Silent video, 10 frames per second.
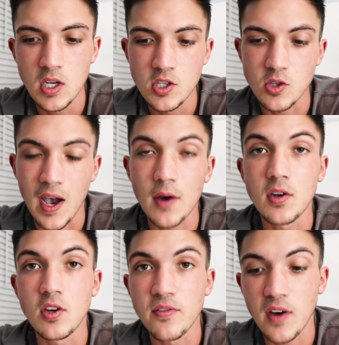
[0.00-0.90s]
So how
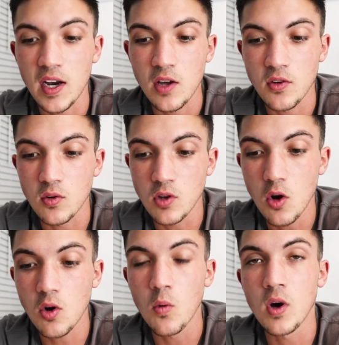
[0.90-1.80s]
can you find other
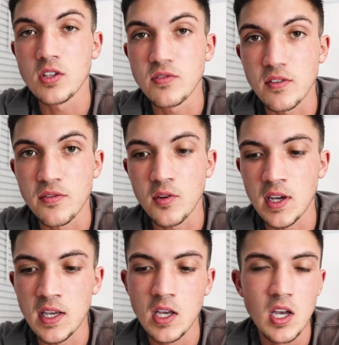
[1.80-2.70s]
local ones for
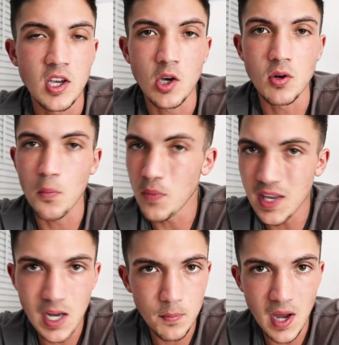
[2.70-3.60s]
free? Go to
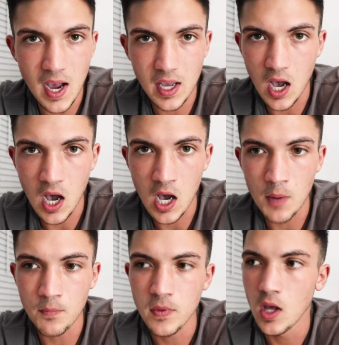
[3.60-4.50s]

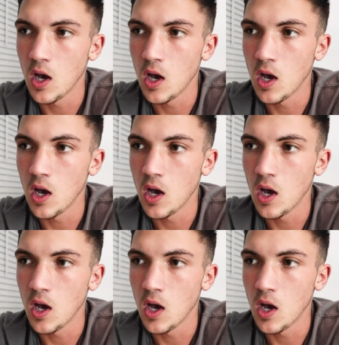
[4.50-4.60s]
meetup.com.